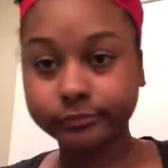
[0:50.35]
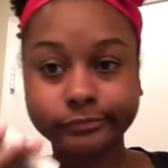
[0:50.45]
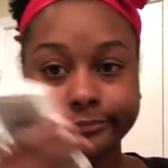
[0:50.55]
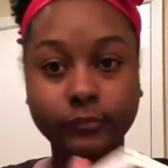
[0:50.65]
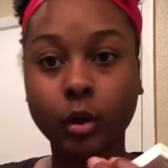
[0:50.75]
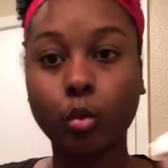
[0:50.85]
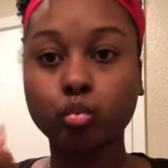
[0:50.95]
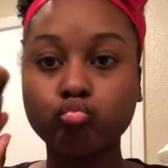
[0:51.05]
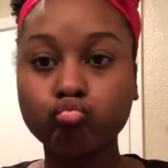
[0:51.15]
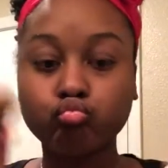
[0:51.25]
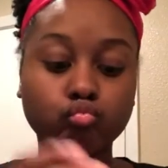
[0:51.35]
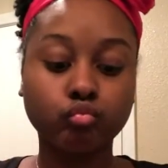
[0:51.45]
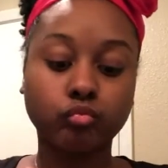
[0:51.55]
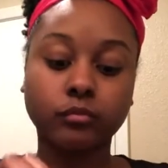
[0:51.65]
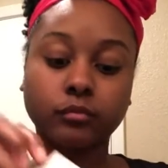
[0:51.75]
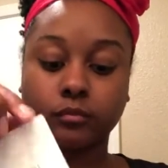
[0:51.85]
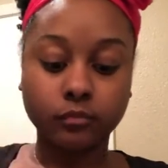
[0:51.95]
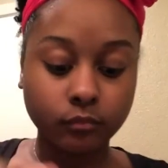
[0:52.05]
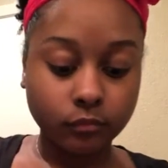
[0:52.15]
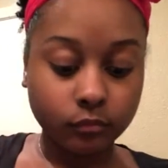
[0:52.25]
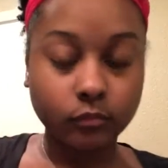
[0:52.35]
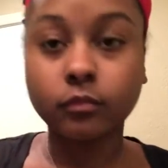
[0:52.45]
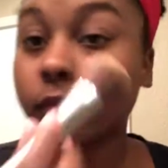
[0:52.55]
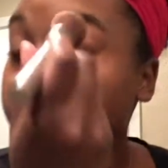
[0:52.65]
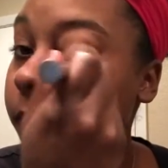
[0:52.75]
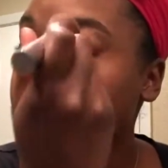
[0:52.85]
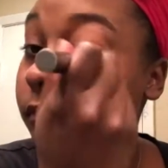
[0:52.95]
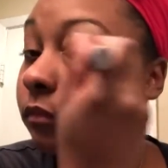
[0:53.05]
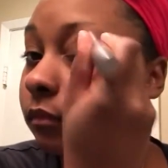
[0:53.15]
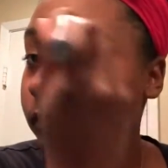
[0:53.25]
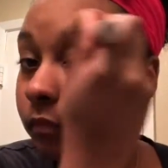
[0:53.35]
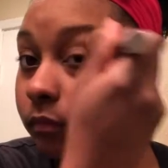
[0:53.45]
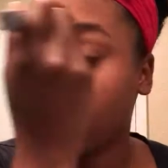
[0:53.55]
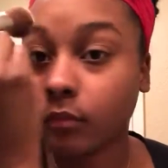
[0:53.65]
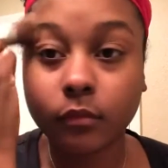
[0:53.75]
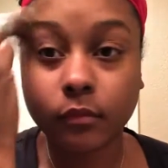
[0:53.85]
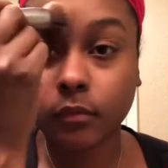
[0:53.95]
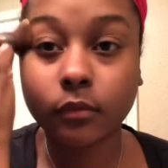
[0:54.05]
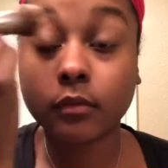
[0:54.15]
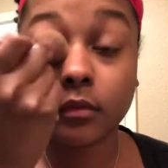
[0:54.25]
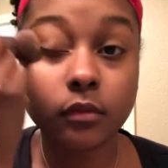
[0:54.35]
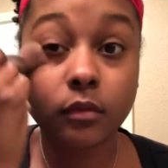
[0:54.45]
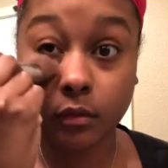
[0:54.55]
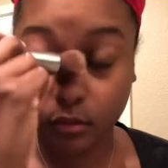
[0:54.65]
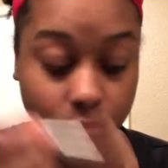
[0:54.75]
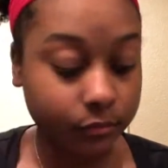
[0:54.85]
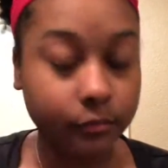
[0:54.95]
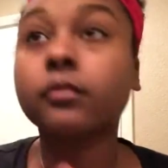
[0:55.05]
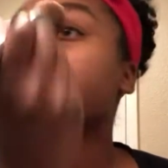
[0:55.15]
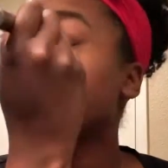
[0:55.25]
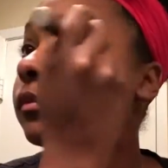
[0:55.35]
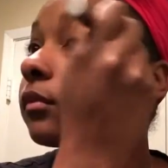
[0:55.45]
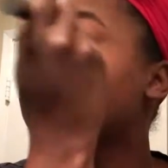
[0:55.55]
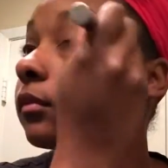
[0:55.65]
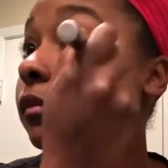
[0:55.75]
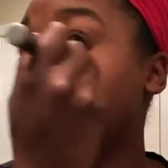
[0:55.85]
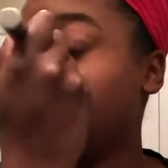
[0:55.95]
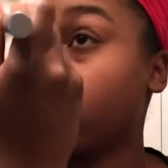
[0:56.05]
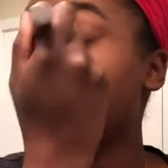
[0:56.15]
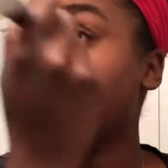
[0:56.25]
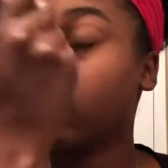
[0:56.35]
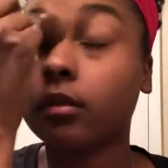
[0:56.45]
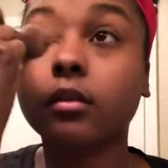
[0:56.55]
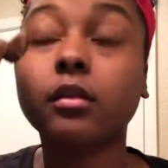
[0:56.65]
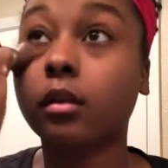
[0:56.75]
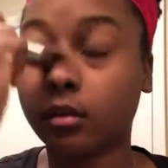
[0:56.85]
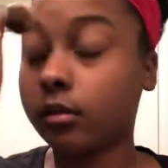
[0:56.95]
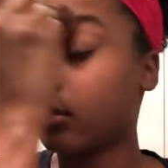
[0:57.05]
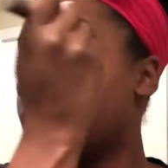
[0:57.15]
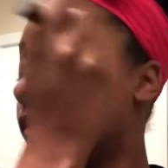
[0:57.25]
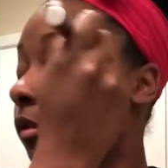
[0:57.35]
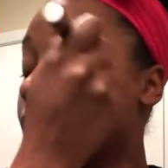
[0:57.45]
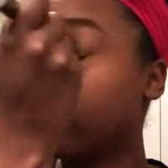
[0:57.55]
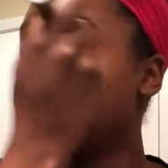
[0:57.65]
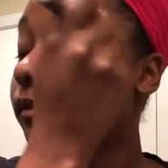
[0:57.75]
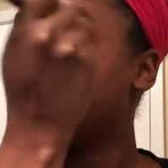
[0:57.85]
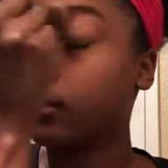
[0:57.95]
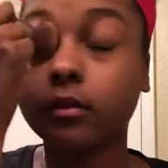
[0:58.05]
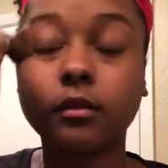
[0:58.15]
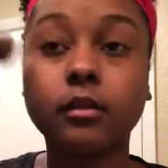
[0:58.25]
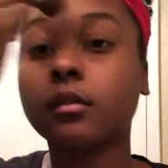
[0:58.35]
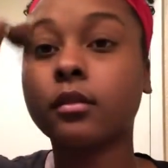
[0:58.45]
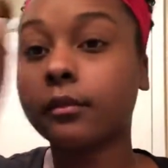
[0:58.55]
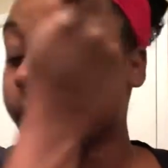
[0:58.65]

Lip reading: that I feel like works very well. And this is just the powder foundation. This powder just sets in the primer that I have because the